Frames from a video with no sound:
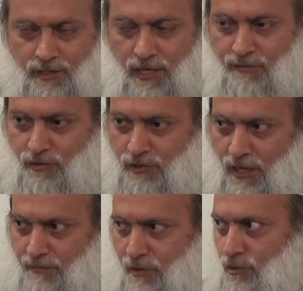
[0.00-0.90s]
al Islam who's
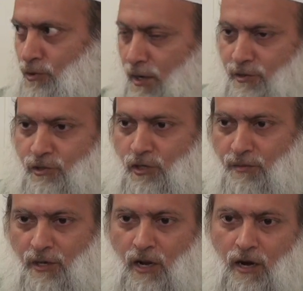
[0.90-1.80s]
come. Because who else is
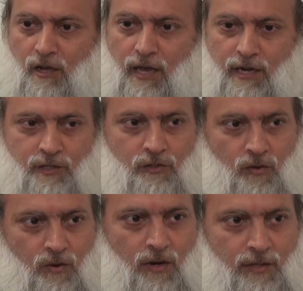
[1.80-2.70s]
going to be knocking at his
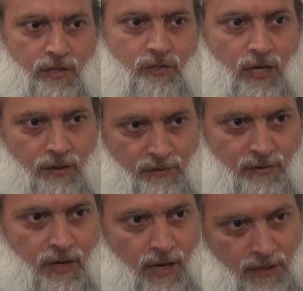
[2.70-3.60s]
door at this time
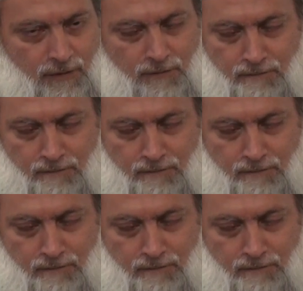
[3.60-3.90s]
of the night?